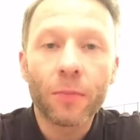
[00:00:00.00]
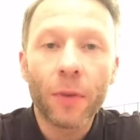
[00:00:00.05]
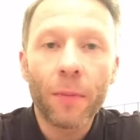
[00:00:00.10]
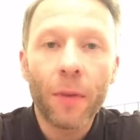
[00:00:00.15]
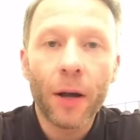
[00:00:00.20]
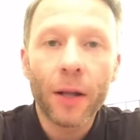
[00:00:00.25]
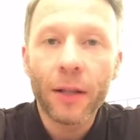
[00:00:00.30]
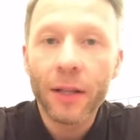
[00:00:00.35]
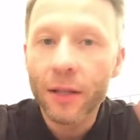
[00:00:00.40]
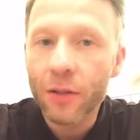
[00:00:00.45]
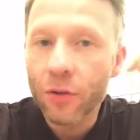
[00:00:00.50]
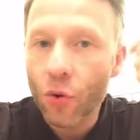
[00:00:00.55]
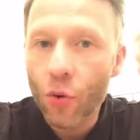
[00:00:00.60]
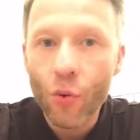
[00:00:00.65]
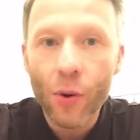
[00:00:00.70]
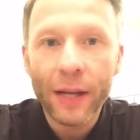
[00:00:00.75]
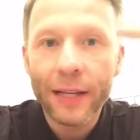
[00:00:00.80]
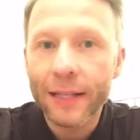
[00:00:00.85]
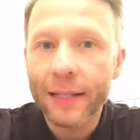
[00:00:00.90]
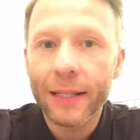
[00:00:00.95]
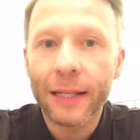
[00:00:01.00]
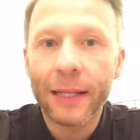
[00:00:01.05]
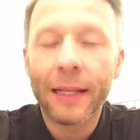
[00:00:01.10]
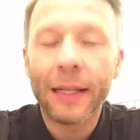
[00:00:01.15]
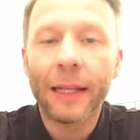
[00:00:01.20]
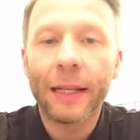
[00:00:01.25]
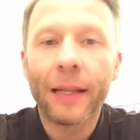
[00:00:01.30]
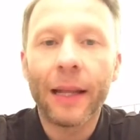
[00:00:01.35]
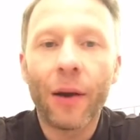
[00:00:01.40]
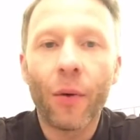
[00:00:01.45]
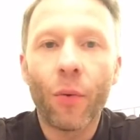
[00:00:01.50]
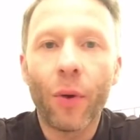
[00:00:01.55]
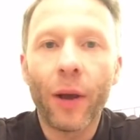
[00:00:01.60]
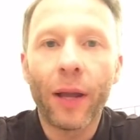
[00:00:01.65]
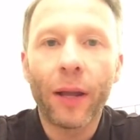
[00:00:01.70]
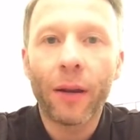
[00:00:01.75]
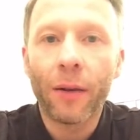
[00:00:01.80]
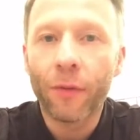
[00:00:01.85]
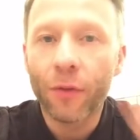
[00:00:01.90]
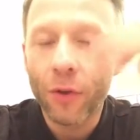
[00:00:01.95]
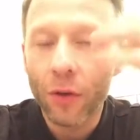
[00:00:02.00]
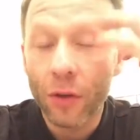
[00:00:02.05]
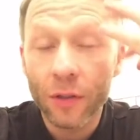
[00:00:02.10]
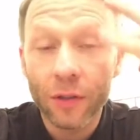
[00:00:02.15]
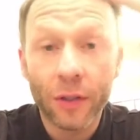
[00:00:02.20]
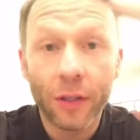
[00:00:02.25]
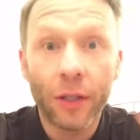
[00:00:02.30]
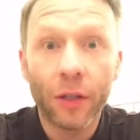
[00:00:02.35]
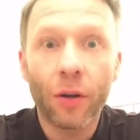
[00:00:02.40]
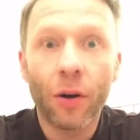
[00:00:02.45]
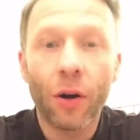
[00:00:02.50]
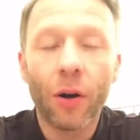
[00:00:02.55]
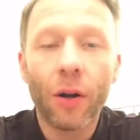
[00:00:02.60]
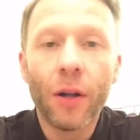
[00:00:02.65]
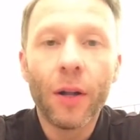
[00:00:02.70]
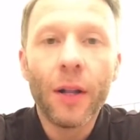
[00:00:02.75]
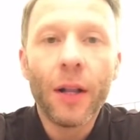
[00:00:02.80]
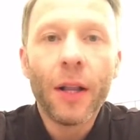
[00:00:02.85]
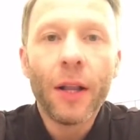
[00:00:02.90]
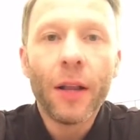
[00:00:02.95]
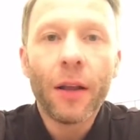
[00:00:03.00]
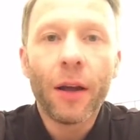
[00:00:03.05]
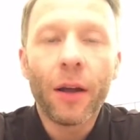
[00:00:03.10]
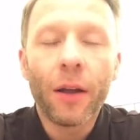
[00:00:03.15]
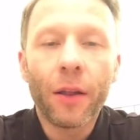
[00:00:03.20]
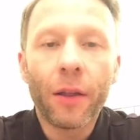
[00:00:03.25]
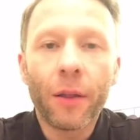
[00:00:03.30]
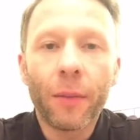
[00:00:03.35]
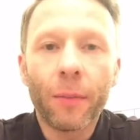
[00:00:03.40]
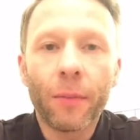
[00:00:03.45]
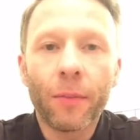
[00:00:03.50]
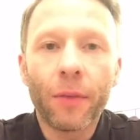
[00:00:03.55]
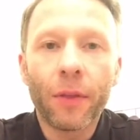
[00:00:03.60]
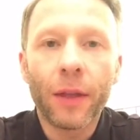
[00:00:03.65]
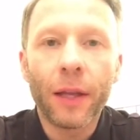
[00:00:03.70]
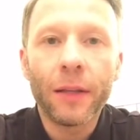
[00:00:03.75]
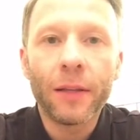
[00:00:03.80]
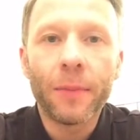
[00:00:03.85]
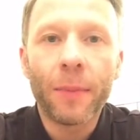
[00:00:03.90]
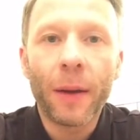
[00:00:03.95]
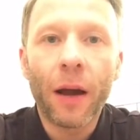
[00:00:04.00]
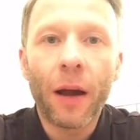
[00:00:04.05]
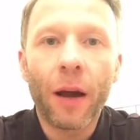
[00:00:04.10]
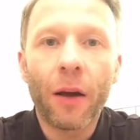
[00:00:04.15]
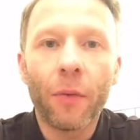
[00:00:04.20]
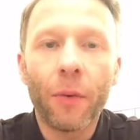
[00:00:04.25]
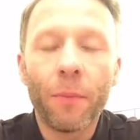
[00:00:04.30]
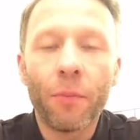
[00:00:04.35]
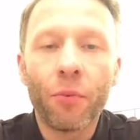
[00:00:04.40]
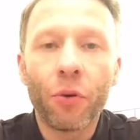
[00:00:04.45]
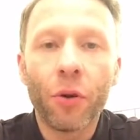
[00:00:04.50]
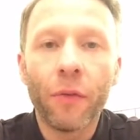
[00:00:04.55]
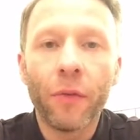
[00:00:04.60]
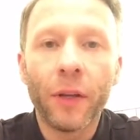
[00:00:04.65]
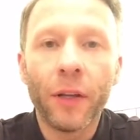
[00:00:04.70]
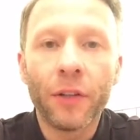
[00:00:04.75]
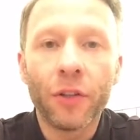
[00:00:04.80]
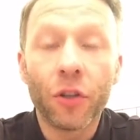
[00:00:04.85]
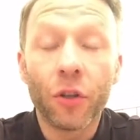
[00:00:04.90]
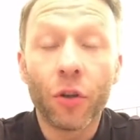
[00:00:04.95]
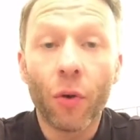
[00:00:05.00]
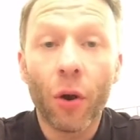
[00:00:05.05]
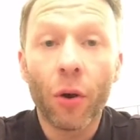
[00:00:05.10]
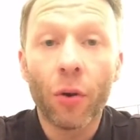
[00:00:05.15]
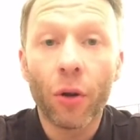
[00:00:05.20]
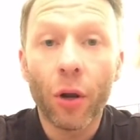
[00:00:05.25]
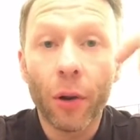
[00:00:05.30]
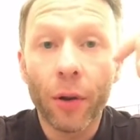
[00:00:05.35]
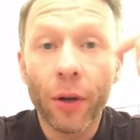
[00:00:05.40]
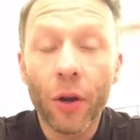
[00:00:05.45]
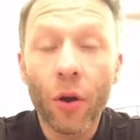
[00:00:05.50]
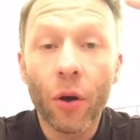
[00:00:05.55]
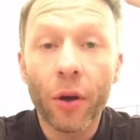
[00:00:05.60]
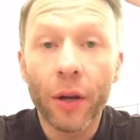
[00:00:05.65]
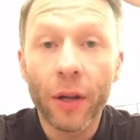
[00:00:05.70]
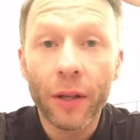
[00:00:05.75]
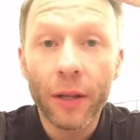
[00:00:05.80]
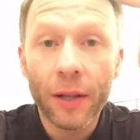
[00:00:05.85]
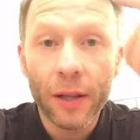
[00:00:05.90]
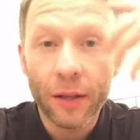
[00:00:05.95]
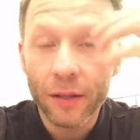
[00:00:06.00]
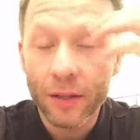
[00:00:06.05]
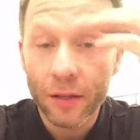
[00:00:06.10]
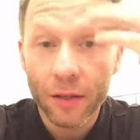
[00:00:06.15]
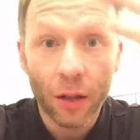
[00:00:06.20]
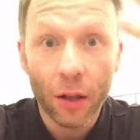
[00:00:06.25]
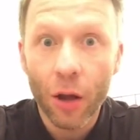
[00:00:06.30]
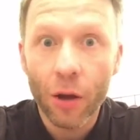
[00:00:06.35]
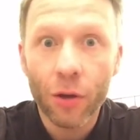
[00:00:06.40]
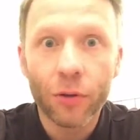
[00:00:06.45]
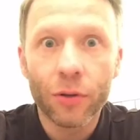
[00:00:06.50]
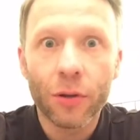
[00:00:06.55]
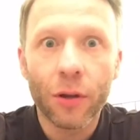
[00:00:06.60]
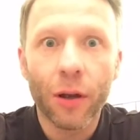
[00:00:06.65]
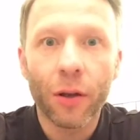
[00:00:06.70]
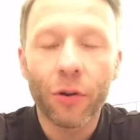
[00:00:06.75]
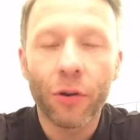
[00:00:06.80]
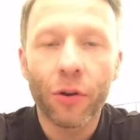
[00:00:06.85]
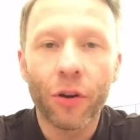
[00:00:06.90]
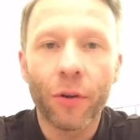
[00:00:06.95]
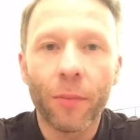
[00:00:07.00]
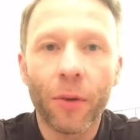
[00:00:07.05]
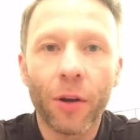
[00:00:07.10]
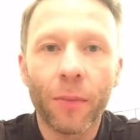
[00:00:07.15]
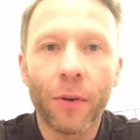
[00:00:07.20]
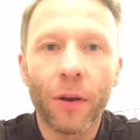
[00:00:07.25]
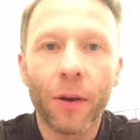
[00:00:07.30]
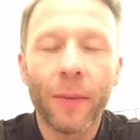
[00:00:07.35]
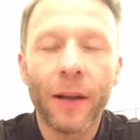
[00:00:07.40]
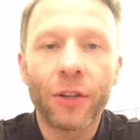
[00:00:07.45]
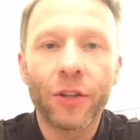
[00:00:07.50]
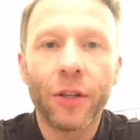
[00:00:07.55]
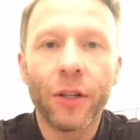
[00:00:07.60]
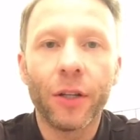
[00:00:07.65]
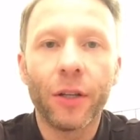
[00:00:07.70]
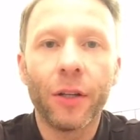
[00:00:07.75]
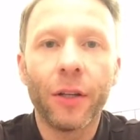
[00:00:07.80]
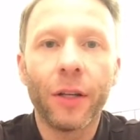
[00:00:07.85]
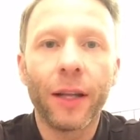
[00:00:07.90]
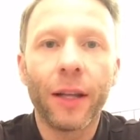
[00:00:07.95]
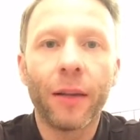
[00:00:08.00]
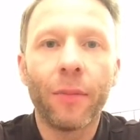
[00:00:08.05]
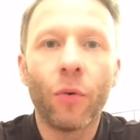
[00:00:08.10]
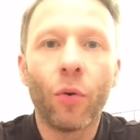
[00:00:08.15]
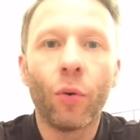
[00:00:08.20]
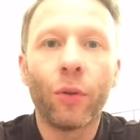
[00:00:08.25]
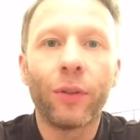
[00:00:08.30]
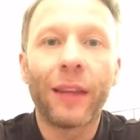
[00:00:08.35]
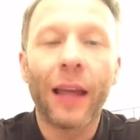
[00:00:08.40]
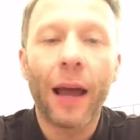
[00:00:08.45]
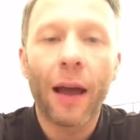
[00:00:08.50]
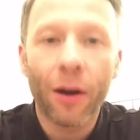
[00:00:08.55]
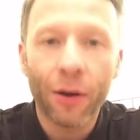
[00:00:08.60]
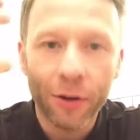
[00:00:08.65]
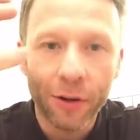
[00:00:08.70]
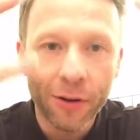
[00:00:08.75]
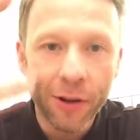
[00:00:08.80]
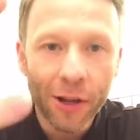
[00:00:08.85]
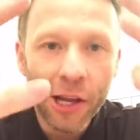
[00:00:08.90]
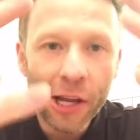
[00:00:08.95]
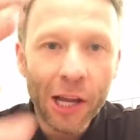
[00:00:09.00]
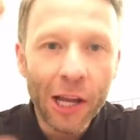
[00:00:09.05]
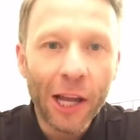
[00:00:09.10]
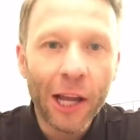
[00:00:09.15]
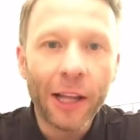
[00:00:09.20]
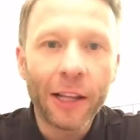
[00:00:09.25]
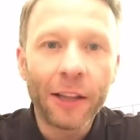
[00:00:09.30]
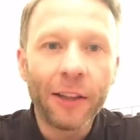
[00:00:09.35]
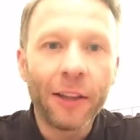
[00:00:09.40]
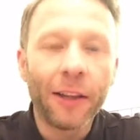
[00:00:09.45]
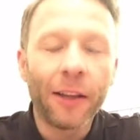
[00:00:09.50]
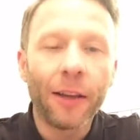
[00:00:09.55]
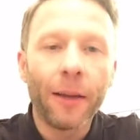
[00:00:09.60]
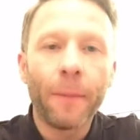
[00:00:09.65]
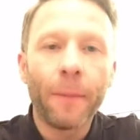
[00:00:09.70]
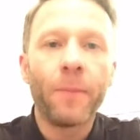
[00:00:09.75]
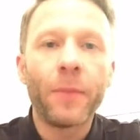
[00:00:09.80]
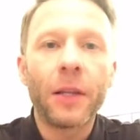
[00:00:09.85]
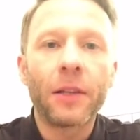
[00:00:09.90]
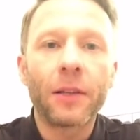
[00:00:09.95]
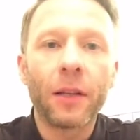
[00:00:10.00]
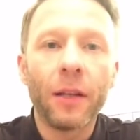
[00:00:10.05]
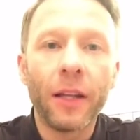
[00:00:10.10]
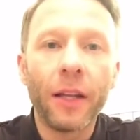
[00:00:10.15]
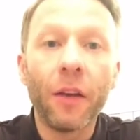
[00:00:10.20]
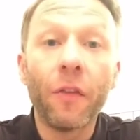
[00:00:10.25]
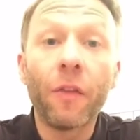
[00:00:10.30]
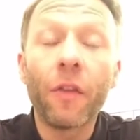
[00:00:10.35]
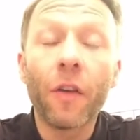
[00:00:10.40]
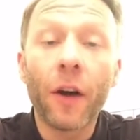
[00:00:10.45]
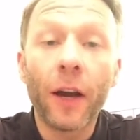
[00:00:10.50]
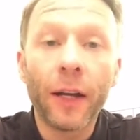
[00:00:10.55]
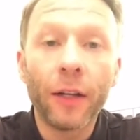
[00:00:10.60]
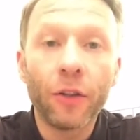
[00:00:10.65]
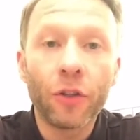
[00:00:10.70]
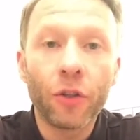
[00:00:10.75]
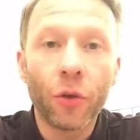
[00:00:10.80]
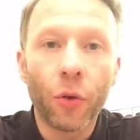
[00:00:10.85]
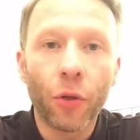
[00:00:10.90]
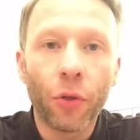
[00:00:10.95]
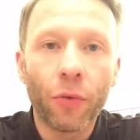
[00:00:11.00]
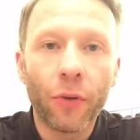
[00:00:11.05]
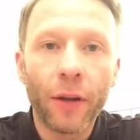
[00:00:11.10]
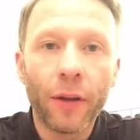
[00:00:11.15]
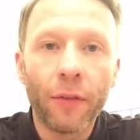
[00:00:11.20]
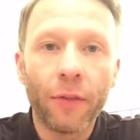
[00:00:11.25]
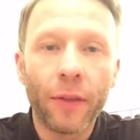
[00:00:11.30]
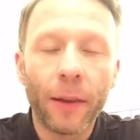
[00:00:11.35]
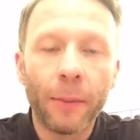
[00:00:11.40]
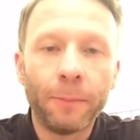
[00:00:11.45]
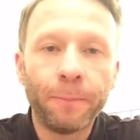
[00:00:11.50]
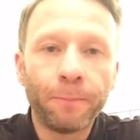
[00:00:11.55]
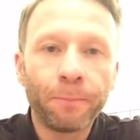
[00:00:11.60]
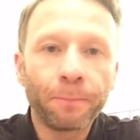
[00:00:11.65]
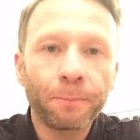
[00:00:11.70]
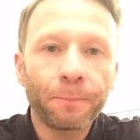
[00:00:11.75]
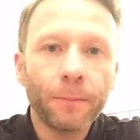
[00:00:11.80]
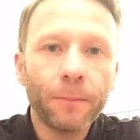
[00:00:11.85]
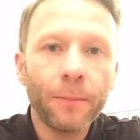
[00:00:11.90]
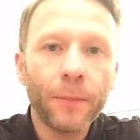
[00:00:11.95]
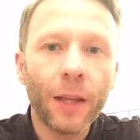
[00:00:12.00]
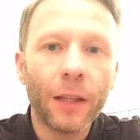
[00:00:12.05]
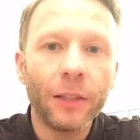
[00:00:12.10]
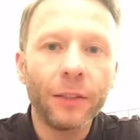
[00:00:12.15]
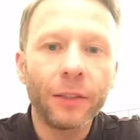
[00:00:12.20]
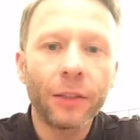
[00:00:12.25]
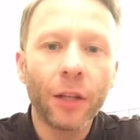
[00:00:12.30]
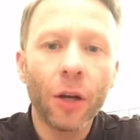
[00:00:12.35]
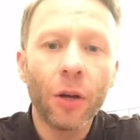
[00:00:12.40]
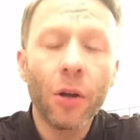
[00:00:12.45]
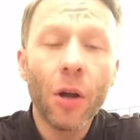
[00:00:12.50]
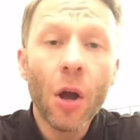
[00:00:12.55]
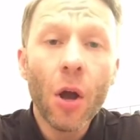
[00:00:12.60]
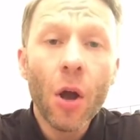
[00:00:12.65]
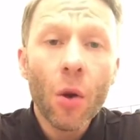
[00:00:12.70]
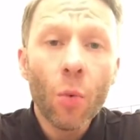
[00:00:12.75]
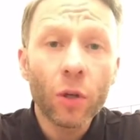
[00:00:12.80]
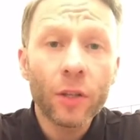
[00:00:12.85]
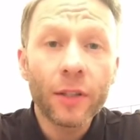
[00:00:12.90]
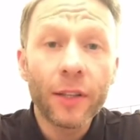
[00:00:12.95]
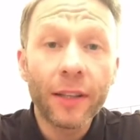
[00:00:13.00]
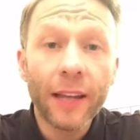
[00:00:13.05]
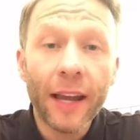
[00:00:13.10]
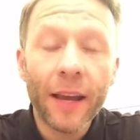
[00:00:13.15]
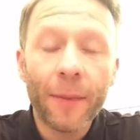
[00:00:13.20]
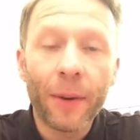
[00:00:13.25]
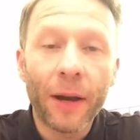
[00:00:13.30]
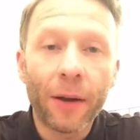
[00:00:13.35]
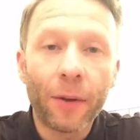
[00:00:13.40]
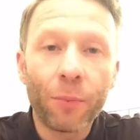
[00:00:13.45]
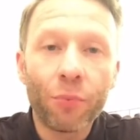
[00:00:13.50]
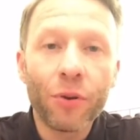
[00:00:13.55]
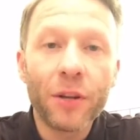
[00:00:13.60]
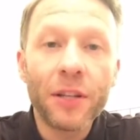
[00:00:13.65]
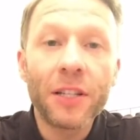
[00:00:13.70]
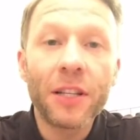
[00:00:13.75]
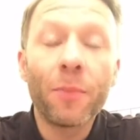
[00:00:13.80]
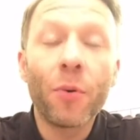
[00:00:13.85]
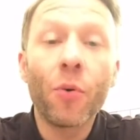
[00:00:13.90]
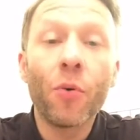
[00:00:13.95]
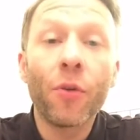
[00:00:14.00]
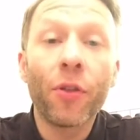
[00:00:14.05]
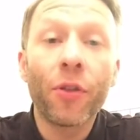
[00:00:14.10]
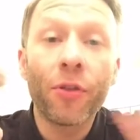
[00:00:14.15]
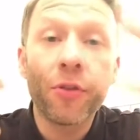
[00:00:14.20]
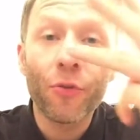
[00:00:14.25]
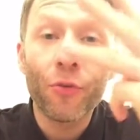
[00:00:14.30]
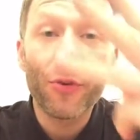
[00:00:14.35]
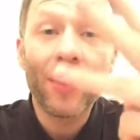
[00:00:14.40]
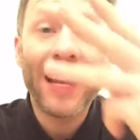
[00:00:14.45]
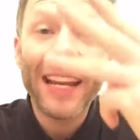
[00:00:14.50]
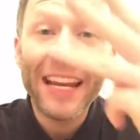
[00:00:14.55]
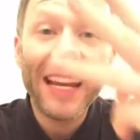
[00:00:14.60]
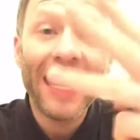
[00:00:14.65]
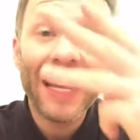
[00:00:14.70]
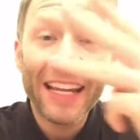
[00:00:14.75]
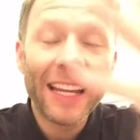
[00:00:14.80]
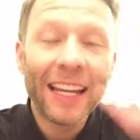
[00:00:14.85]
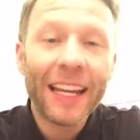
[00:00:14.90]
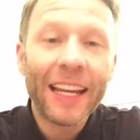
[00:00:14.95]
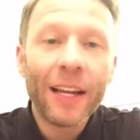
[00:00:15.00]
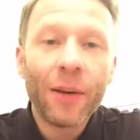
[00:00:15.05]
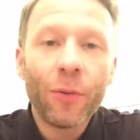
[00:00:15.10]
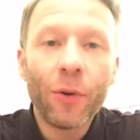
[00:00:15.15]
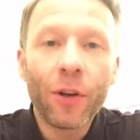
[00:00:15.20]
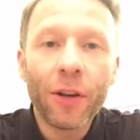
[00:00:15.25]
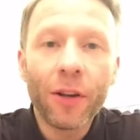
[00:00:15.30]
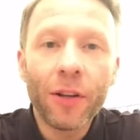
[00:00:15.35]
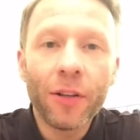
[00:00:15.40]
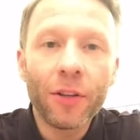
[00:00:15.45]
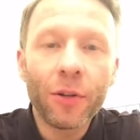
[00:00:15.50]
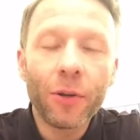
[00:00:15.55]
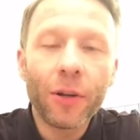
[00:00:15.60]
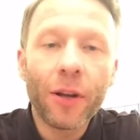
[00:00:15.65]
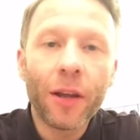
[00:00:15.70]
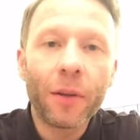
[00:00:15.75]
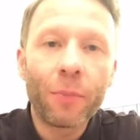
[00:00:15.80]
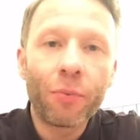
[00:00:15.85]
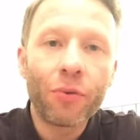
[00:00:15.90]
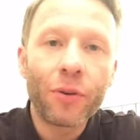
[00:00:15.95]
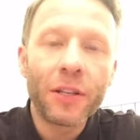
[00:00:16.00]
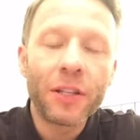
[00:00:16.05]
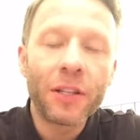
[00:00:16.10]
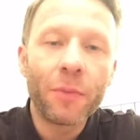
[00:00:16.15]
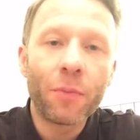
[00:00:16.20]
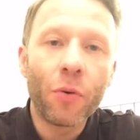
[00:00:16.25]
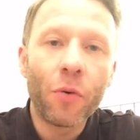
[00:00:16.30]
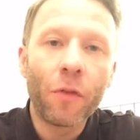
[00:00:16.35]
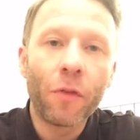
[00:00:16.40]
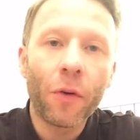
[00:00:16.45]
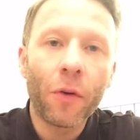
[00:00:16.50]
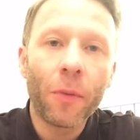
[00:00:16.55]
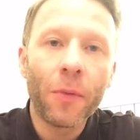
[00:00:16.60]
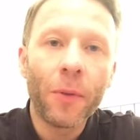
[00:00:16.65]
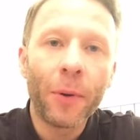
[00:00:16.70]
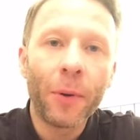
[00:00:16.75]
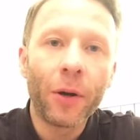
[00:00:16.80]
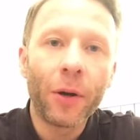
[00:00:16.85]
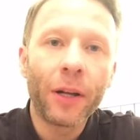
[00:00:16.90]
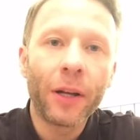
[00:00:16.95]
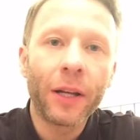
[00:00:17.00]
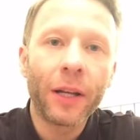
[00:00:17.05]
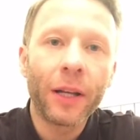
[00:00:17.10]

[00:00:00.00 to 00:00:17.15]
My mind is always thinking that way, and I've constantly got things about how improving and to grow going on, and there's loads going on at the moment. I'm actually going to get them all down and solidify 2 or 3 of them. So what's today about? Principle 3. We're going to do another principle from the book.